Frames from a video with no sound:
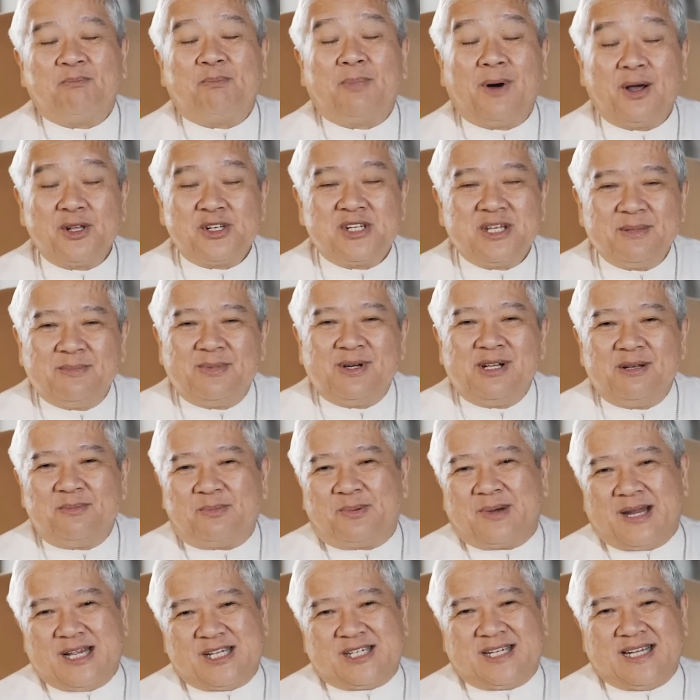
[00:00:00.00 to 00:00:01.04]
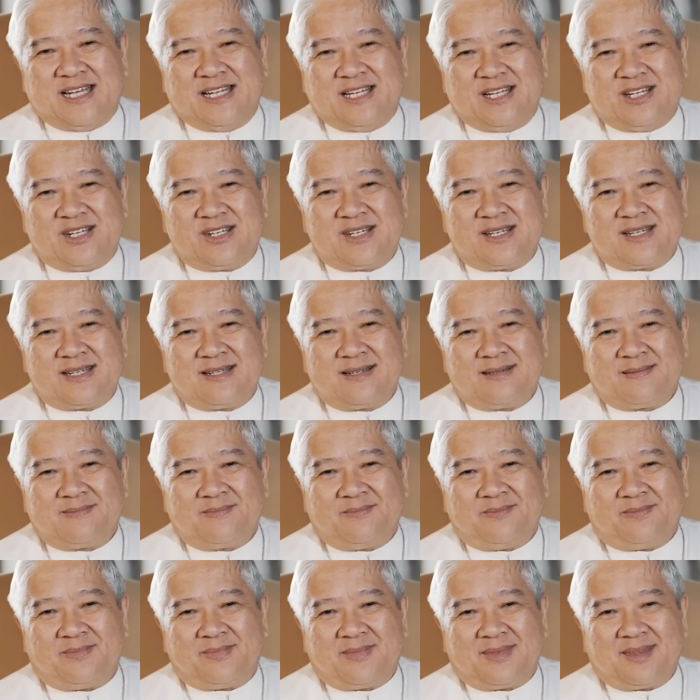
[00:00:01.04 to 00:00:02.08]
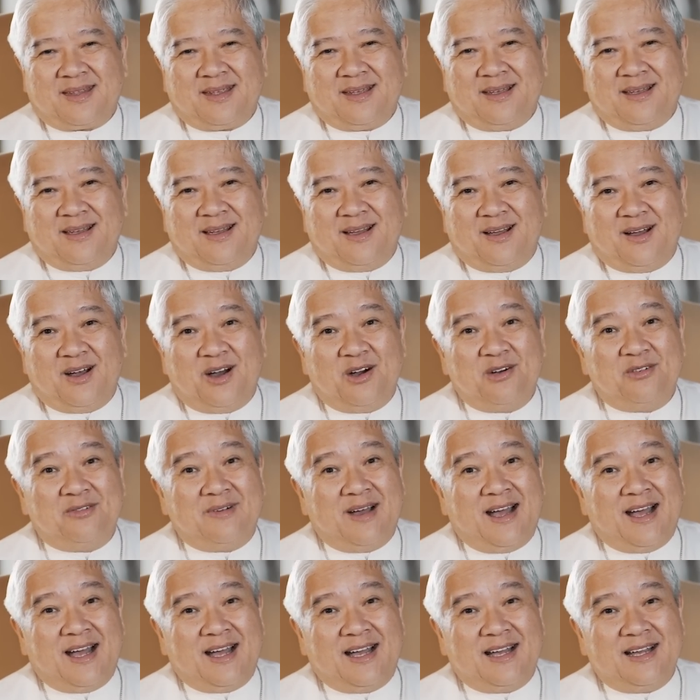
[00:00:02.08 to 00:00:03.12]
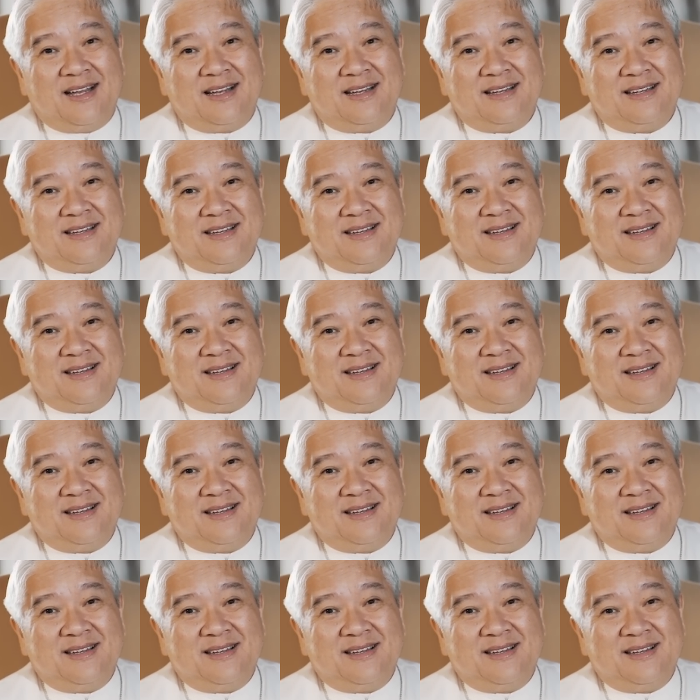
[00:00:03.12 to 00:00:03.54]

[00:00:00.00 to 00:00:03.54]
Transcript: possible presence of a